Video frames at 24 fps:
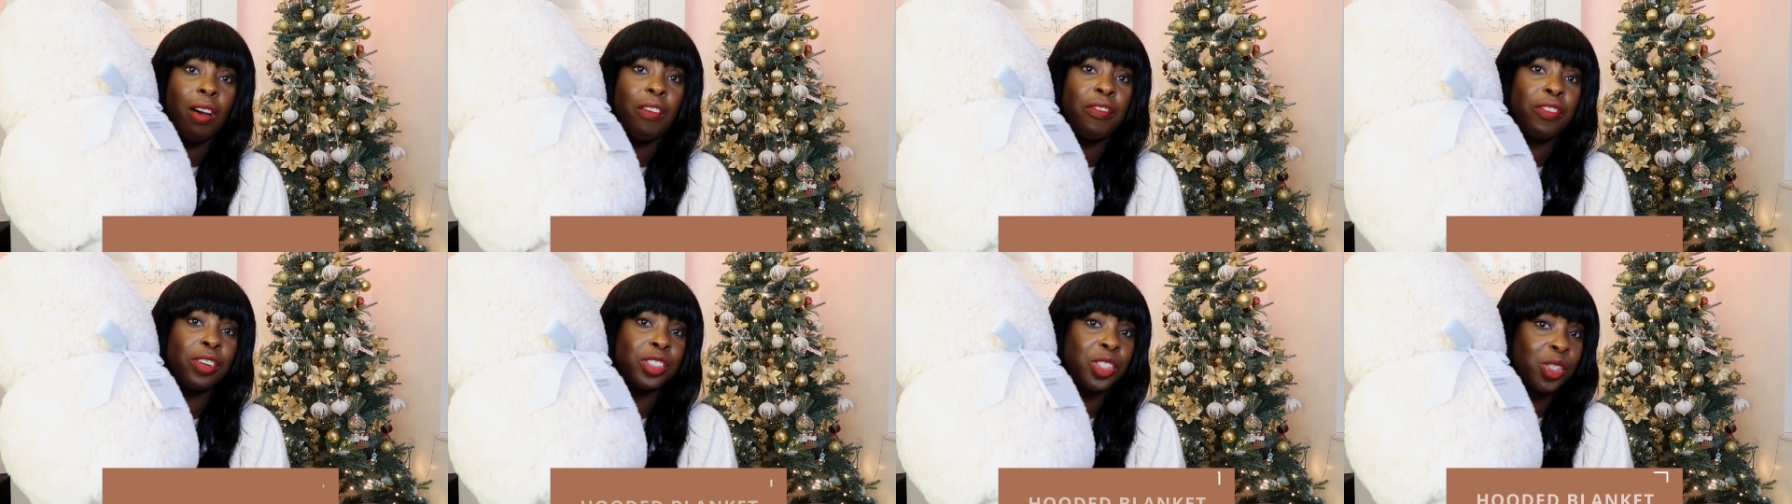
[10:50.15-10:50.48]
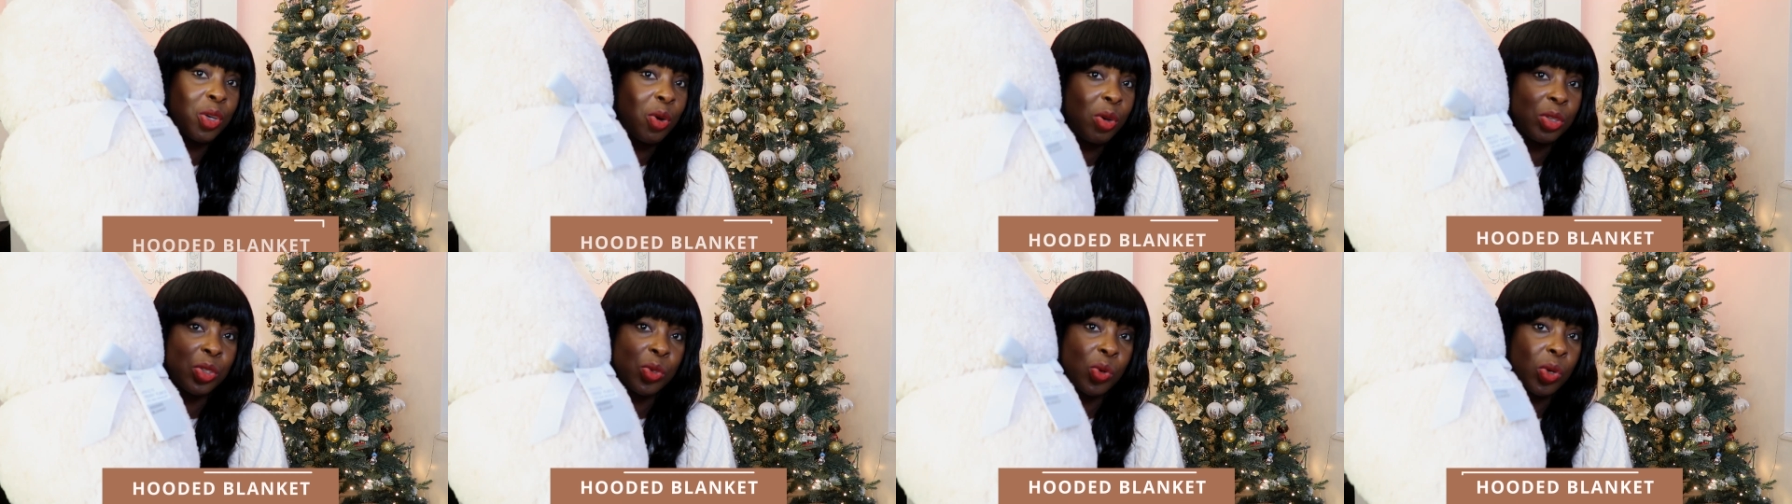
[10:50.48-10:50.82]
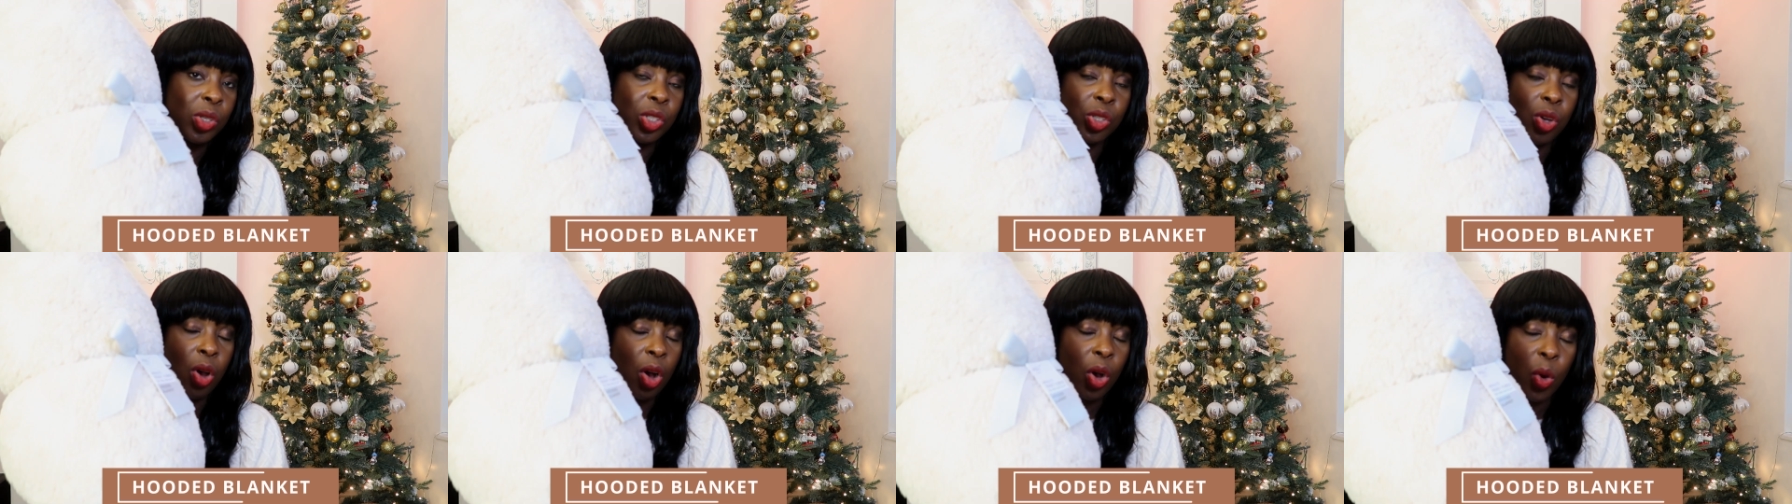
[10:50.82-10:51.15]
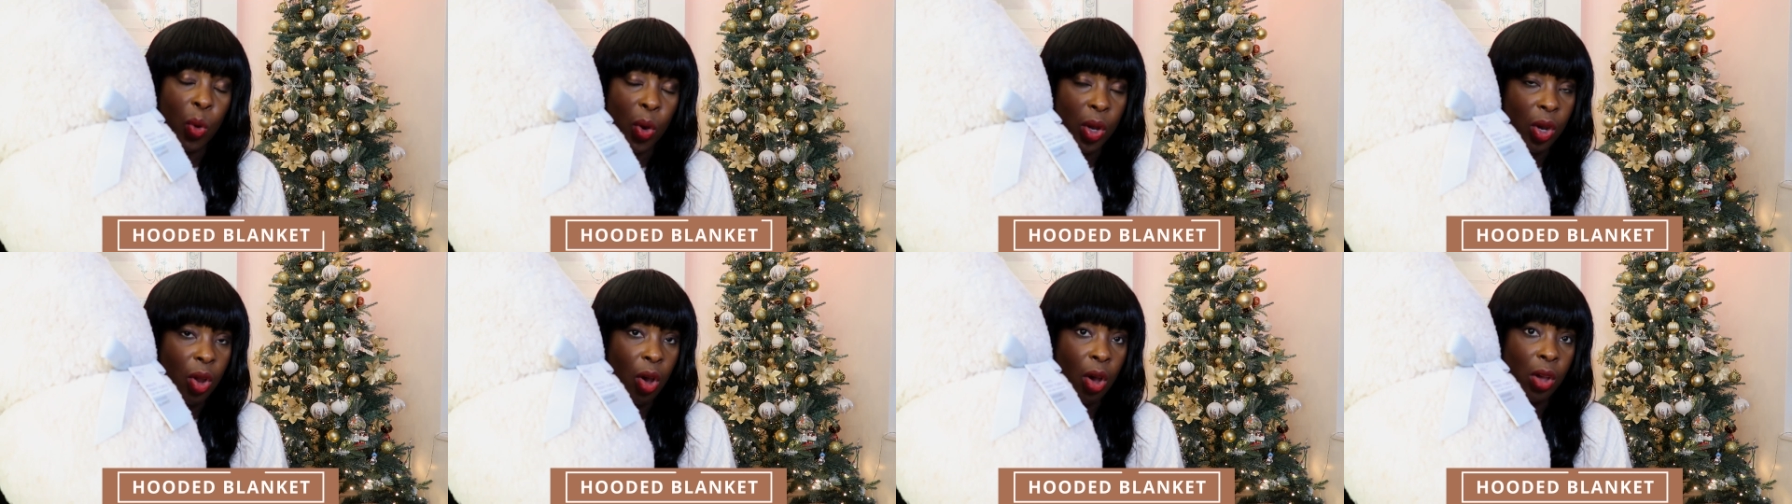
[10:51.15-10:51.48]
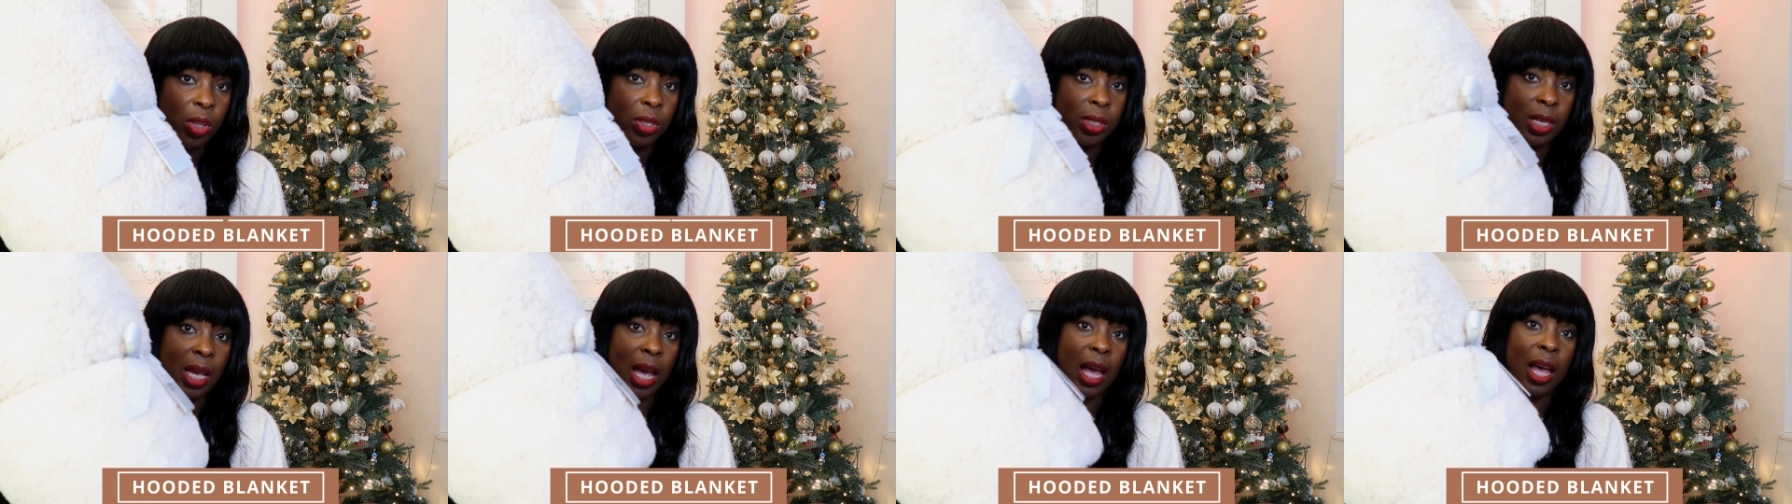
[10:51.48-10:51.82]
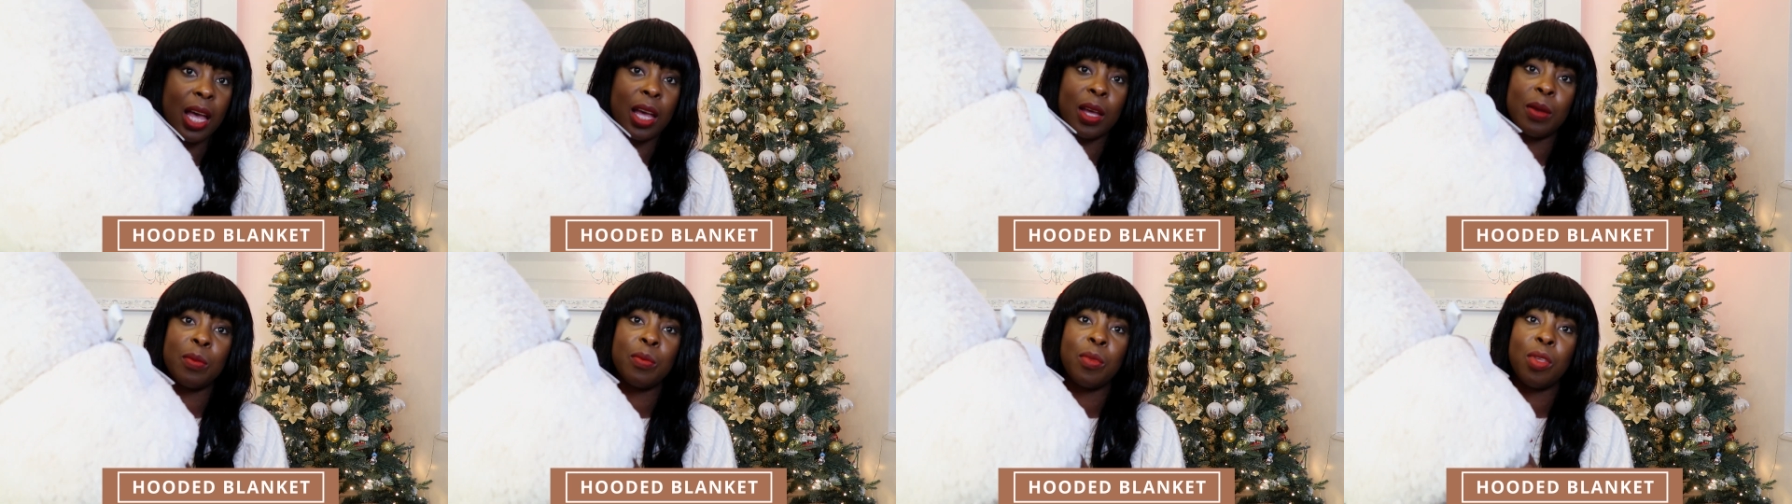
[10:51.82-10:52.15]
for those who are not going out
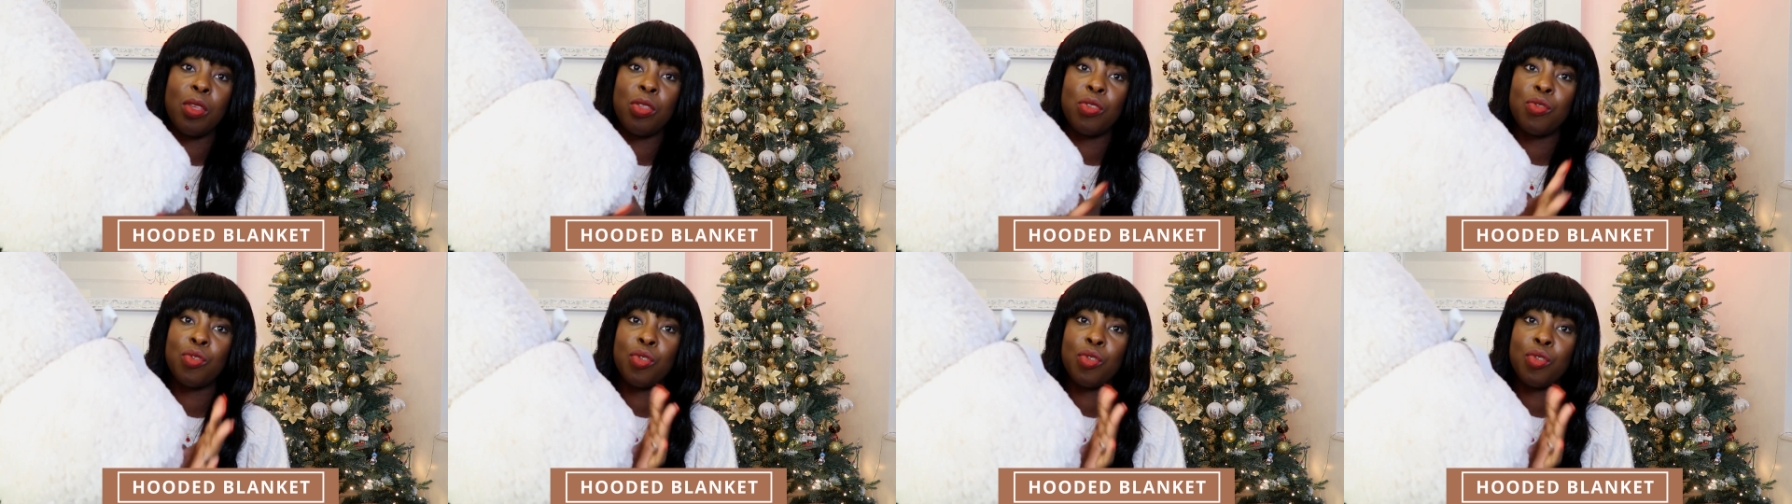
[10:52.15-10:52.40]
um,